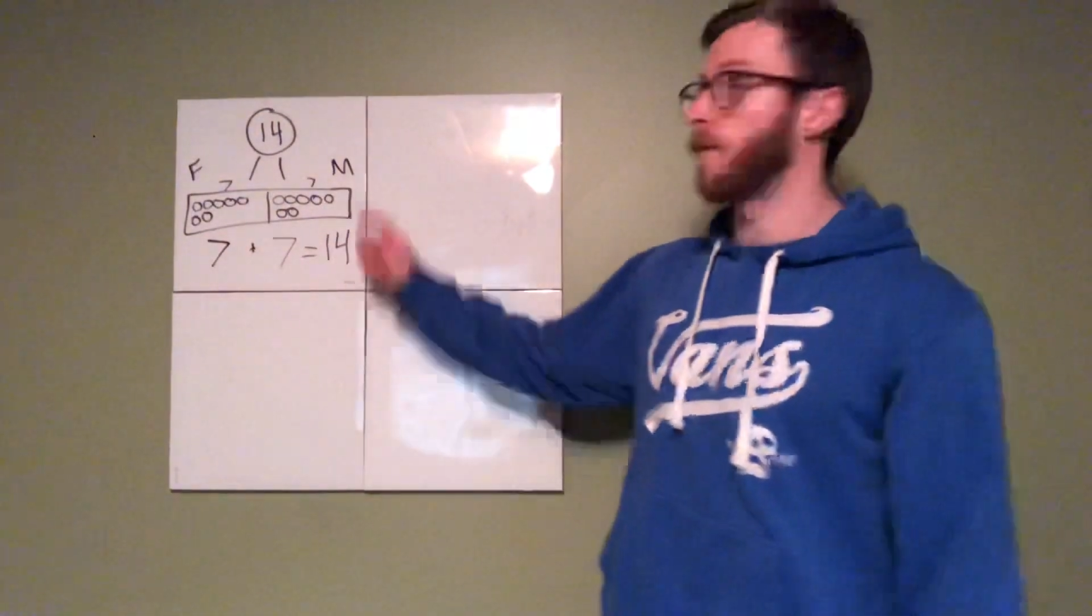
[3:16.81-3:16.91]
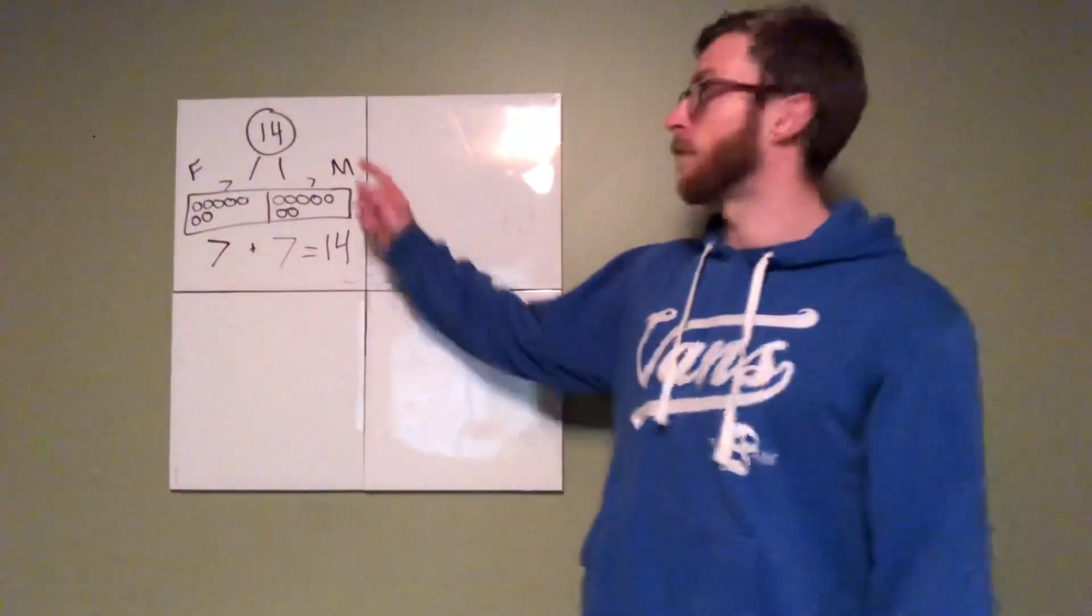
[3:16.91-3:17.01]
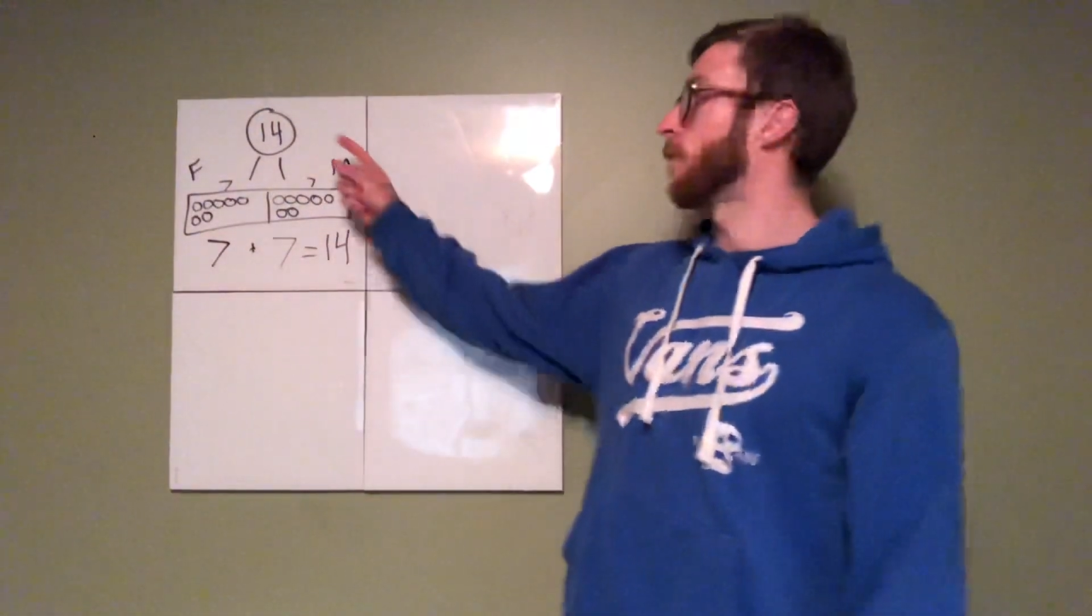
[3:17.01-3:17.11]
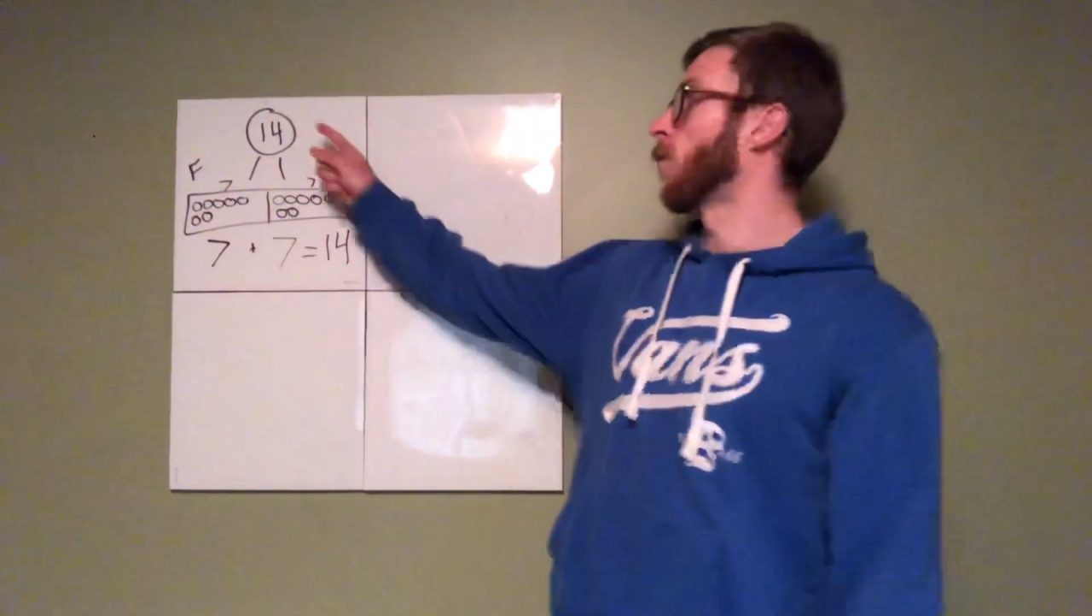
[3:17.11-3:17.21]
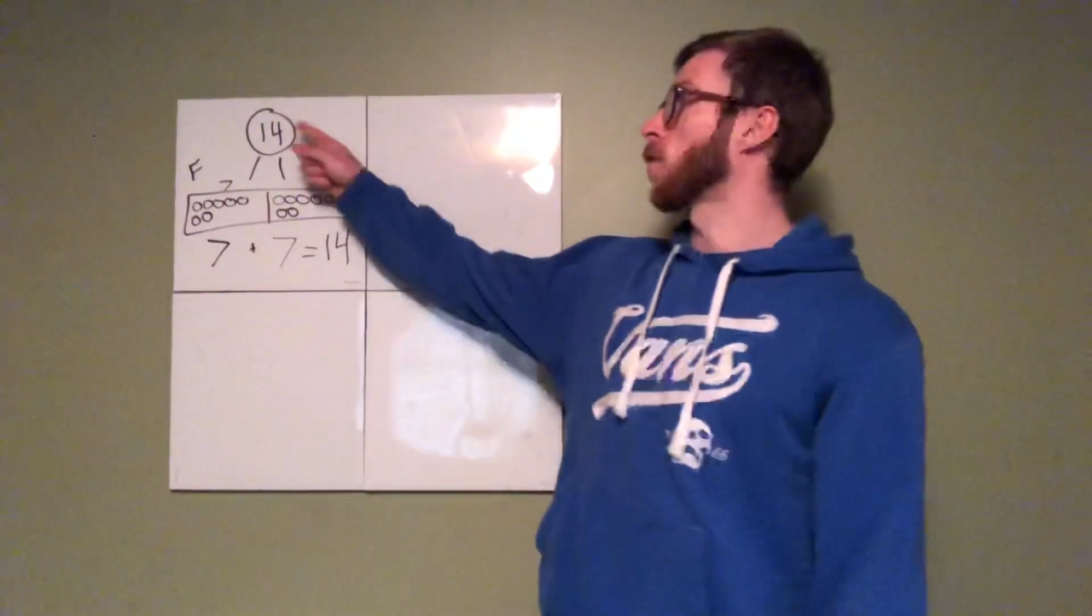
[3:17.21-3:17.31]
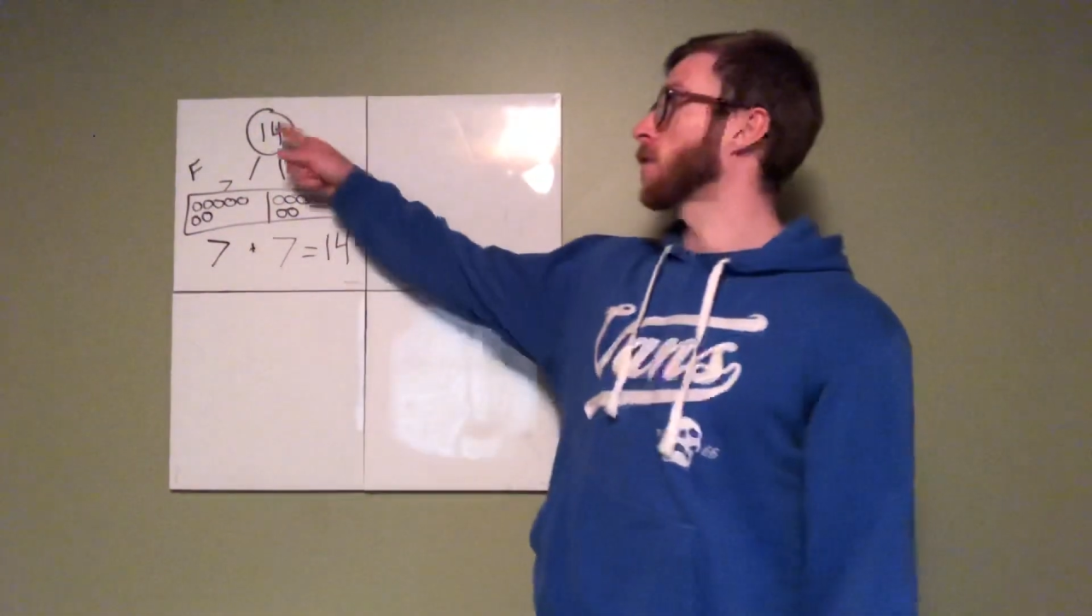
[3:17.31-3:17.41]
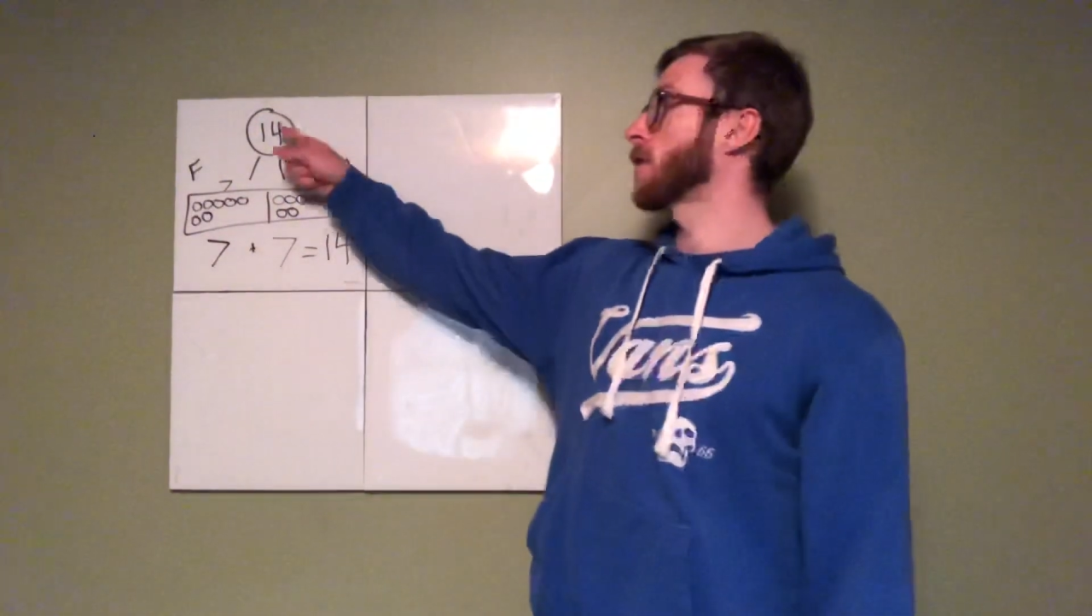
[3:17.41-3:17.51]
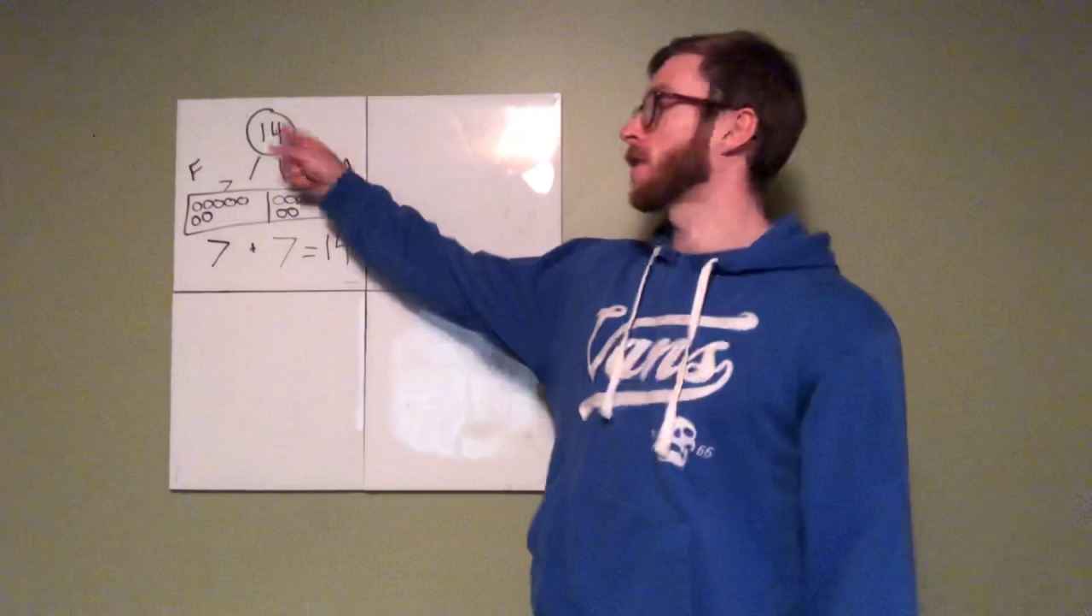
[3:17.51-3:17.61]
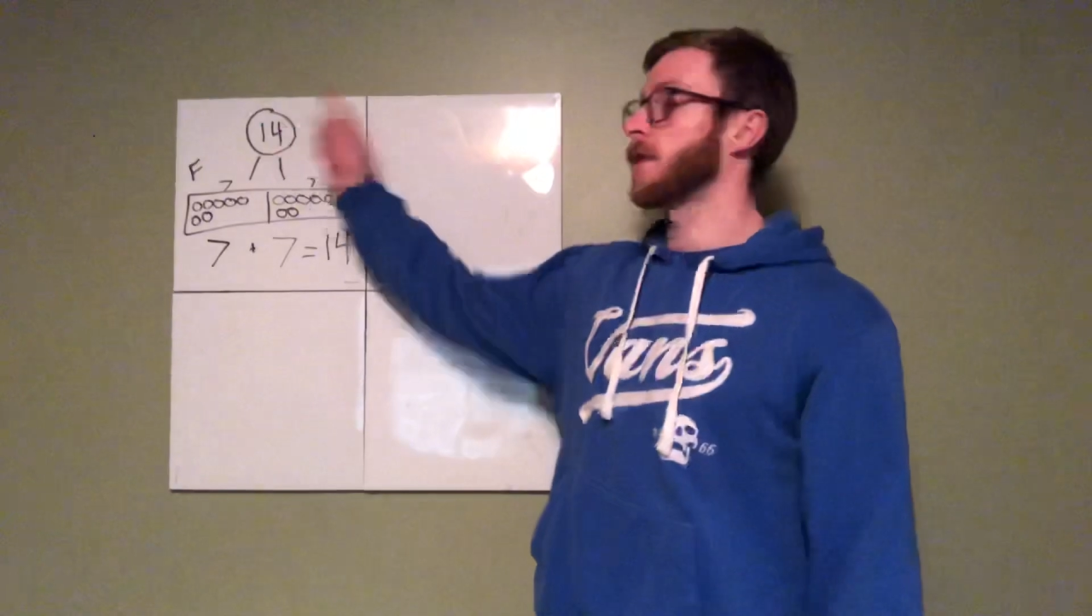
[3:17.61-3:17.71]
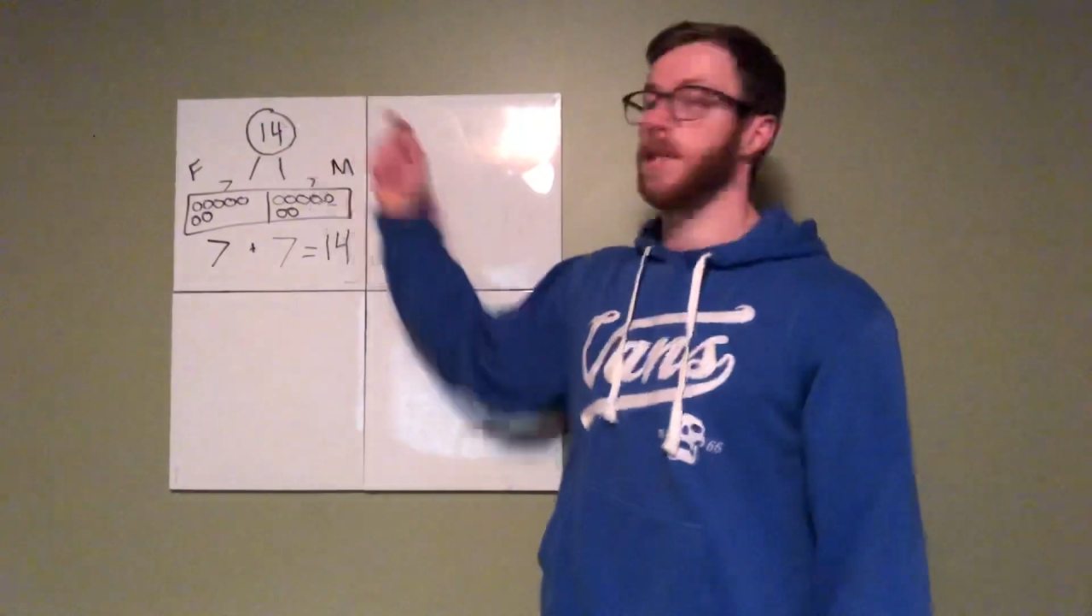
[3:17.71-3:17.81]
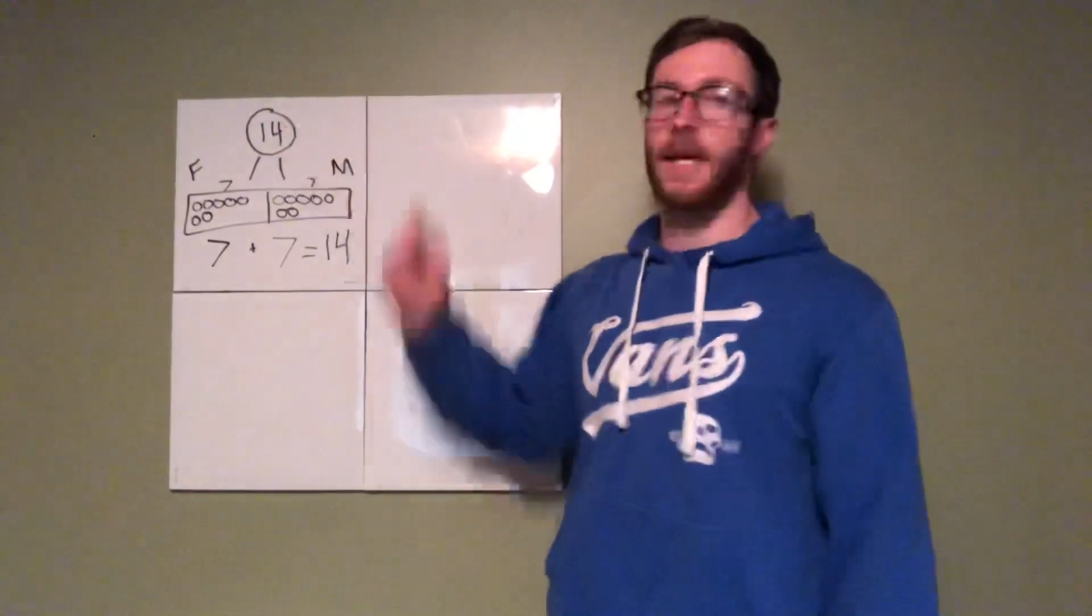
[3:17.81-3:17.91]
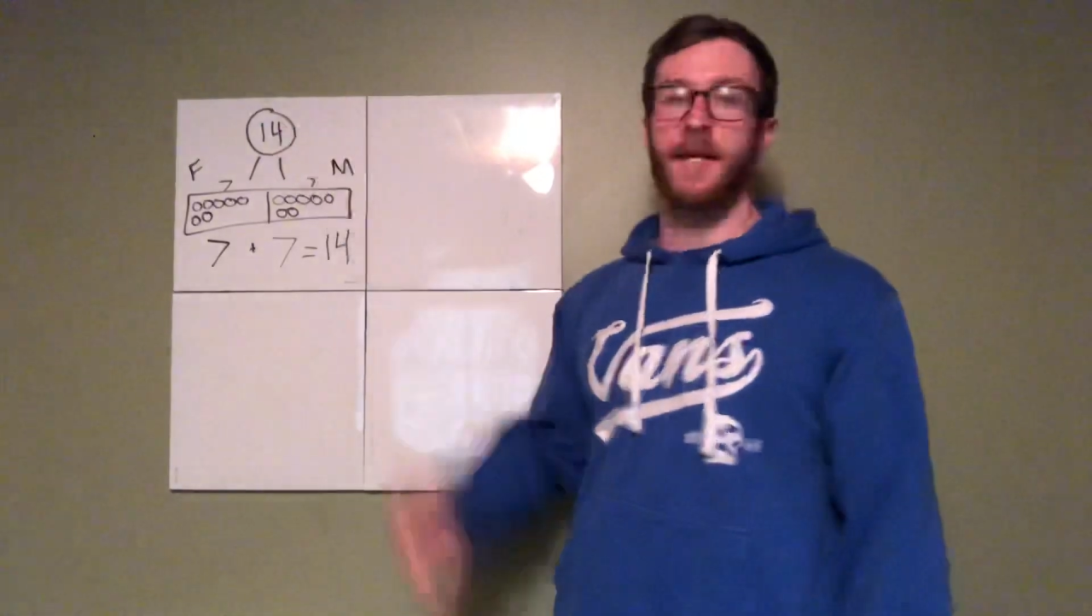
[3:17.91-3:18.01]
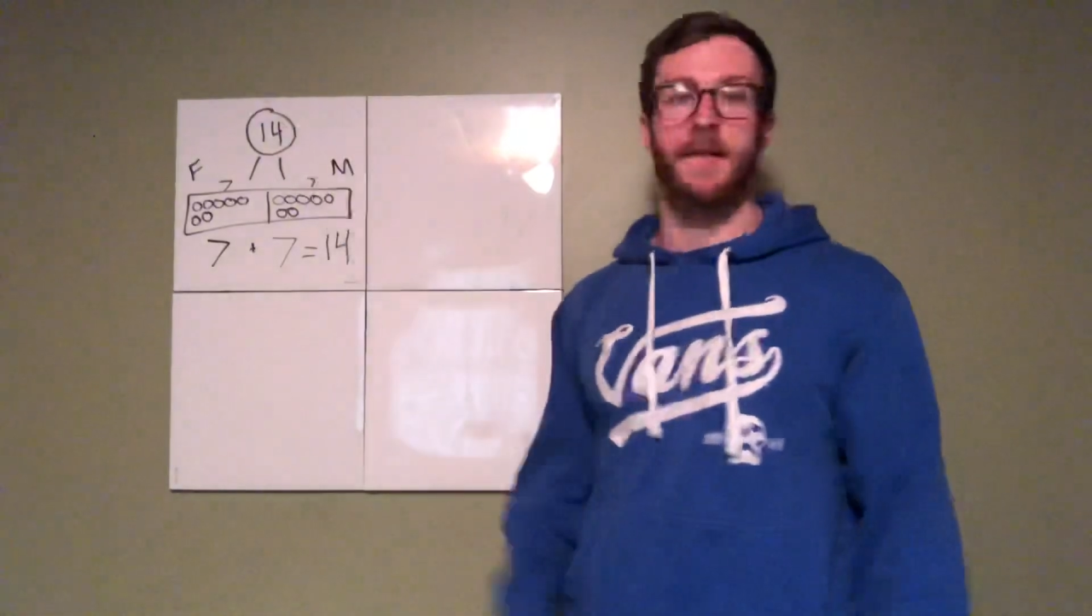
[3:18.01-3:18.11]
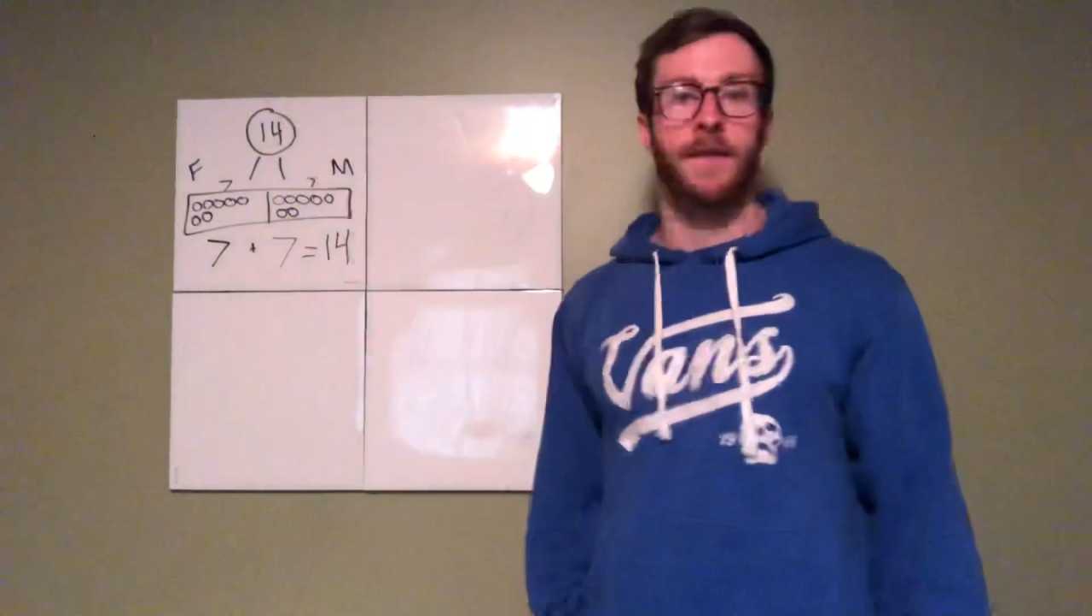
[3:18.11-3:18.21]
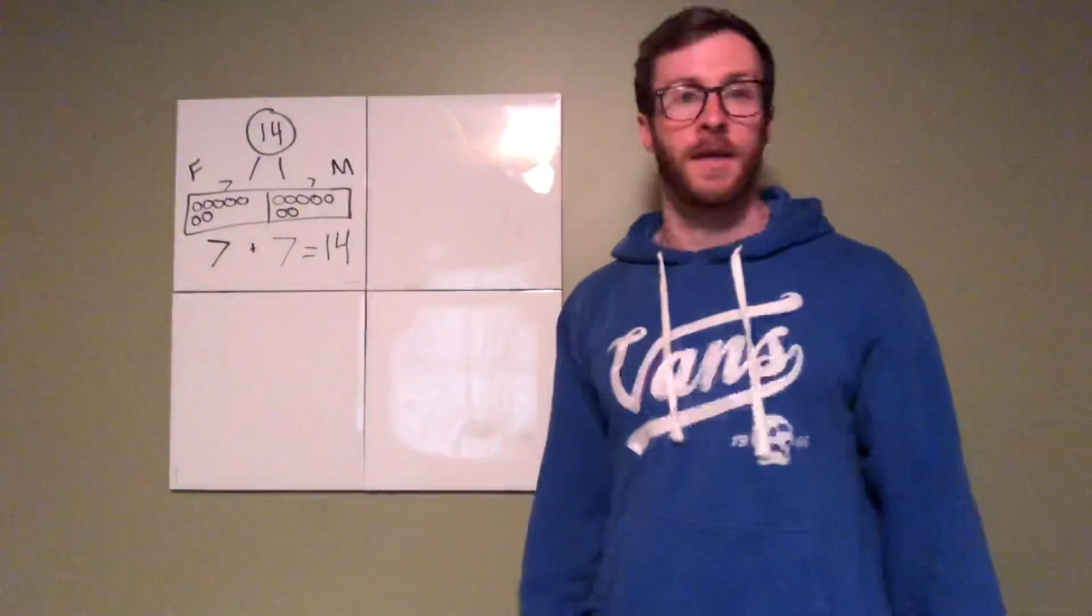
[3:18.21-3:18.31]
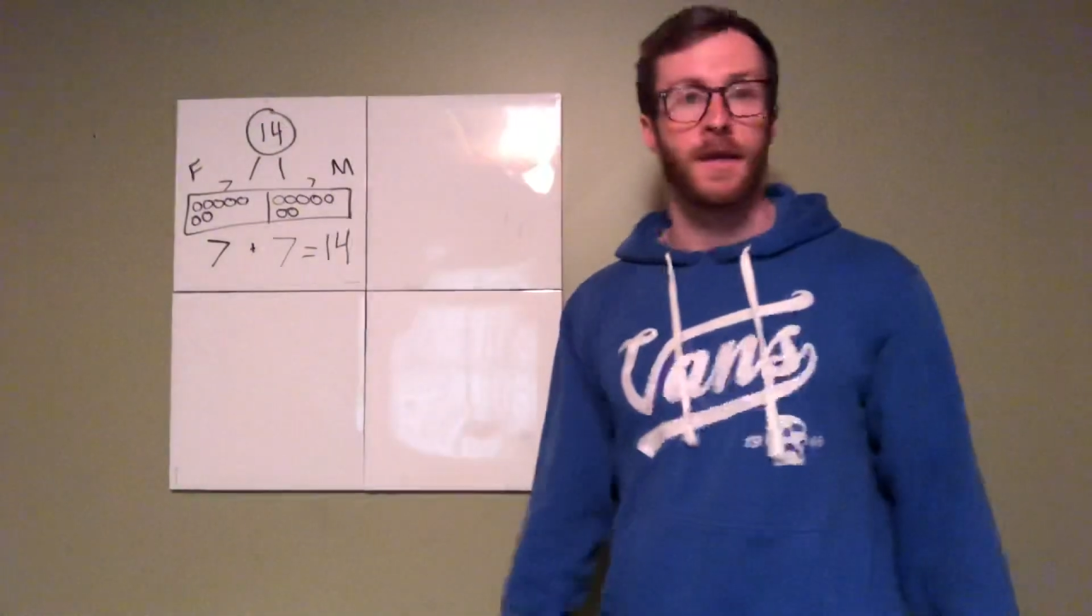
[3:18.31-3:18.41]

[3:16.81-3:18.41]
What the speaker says: 14 days